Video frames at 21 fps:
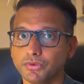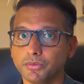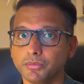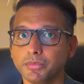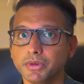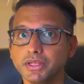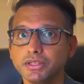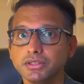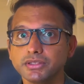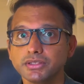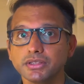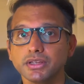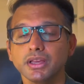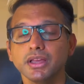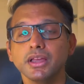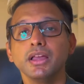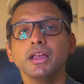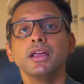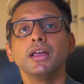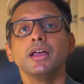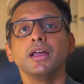means
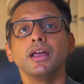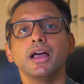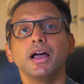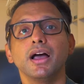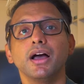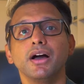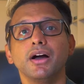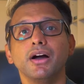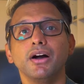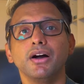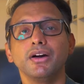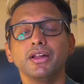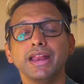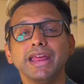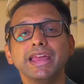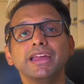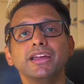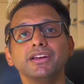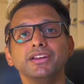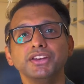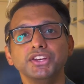a
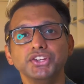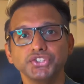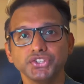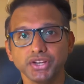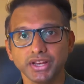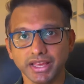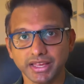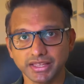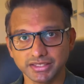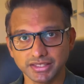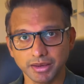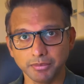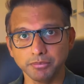recognition exam.